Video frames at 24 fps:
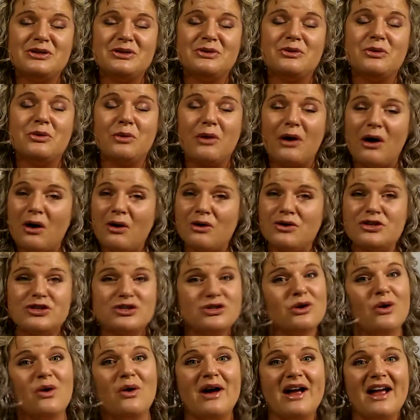grow
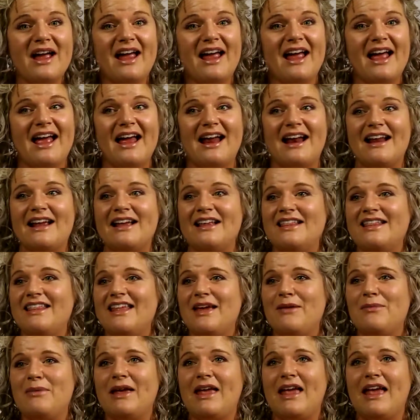soy, and
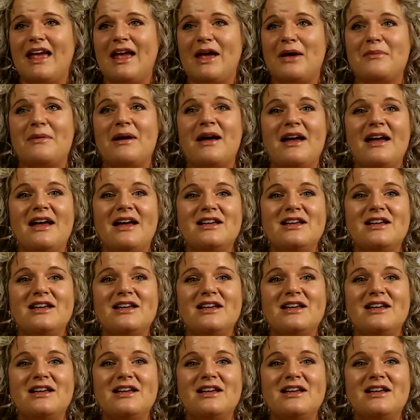they became